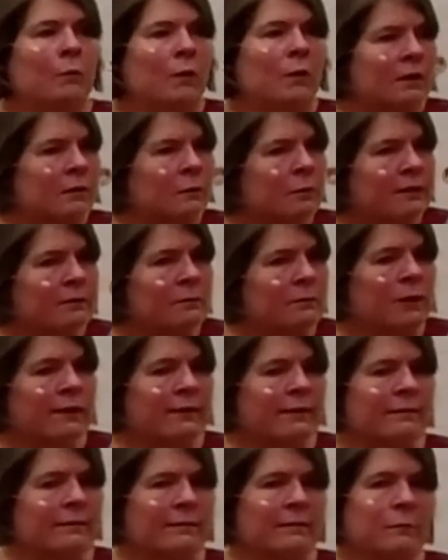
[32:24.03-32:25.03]
Part of the reason
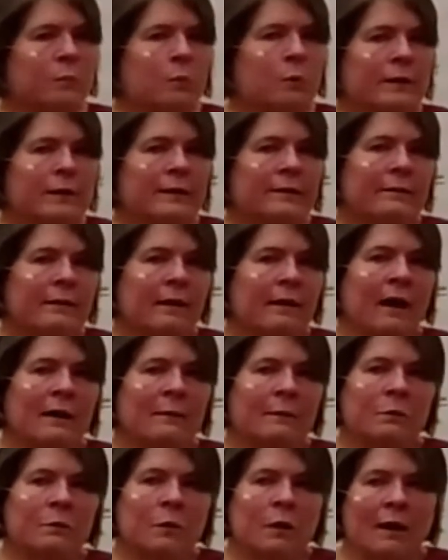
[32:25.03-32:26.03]
why this is important is
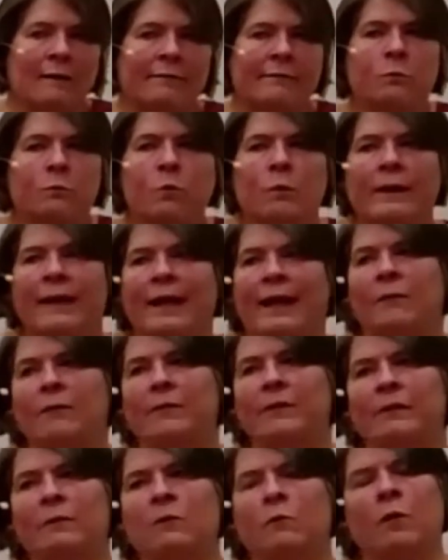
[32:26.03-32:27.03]
economists will often point
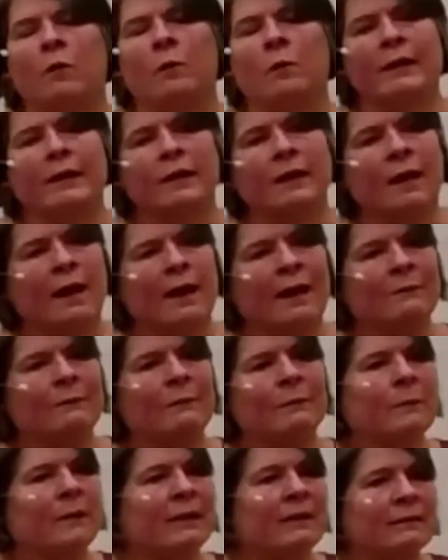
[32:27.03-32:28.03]
out that a growing
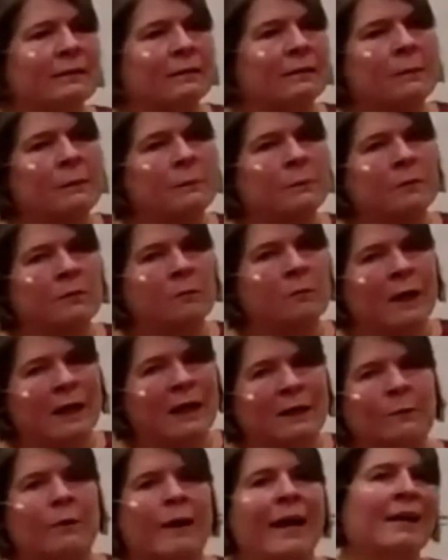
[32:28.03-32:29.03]
economy means that the people at the
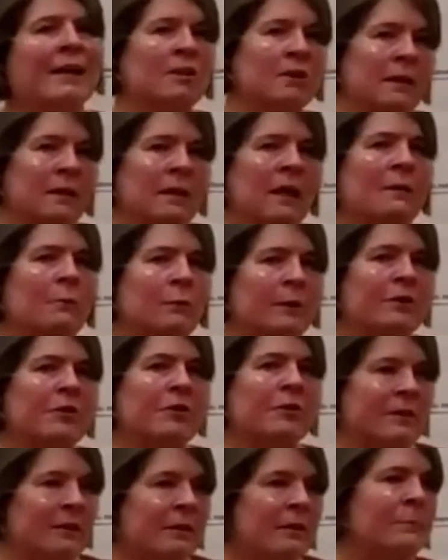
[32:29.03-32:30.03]
bottom are actually a lot
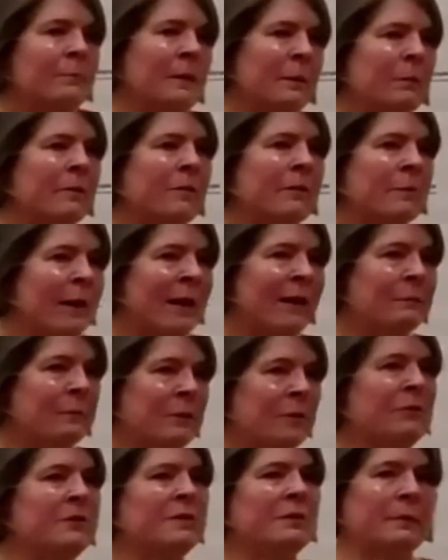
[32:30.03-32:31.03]
richer than the people at the
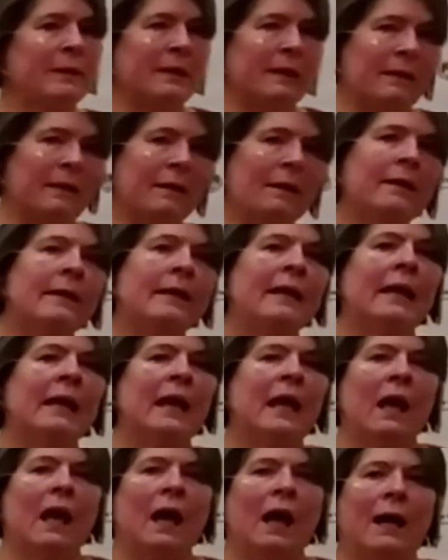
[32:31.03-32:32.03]
bottom used to be.
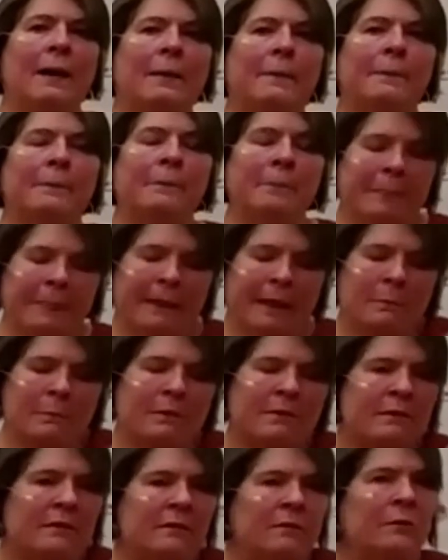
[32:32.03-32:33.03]
Um,
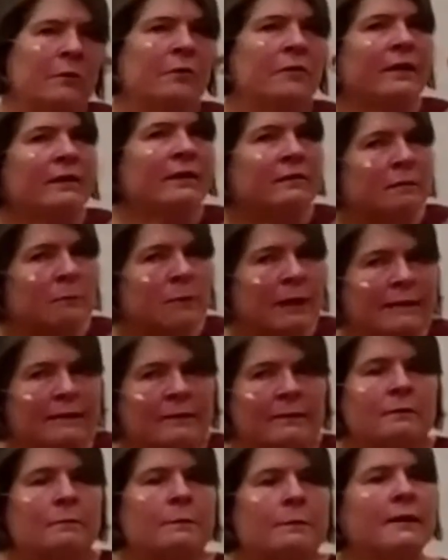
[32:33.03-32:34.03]
but this view says there might
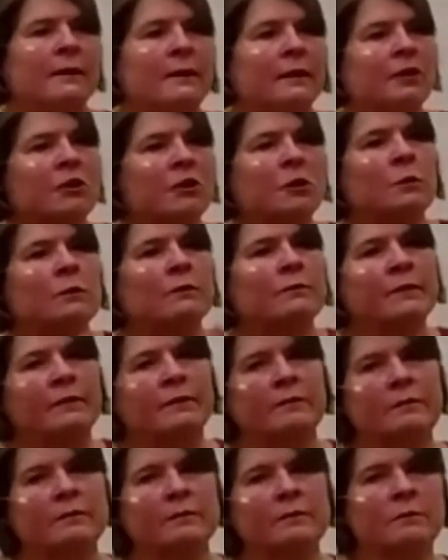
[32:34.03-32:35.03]
still be an issue if
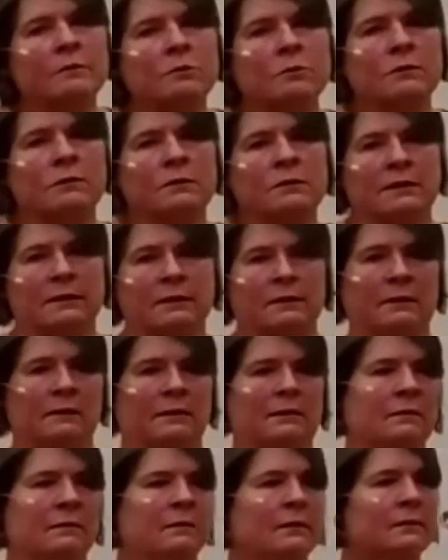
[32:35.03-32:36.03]
there's a social
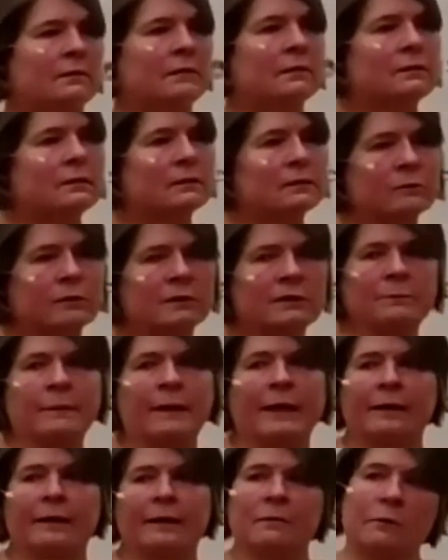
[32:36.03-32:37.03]
distance, if there's a
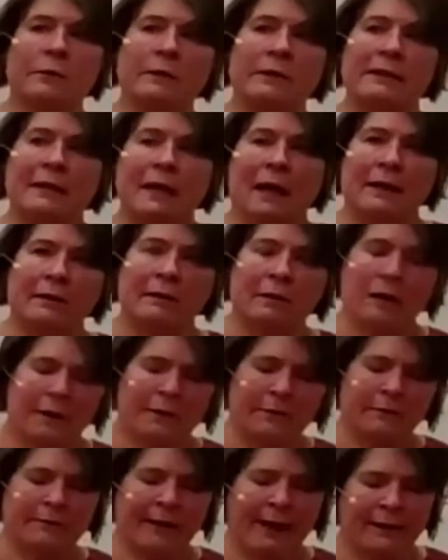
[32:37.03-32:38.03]
disrespect or un
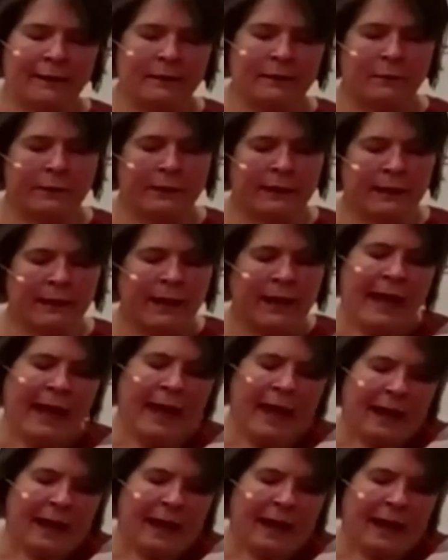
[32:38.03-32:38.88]
undervaluing.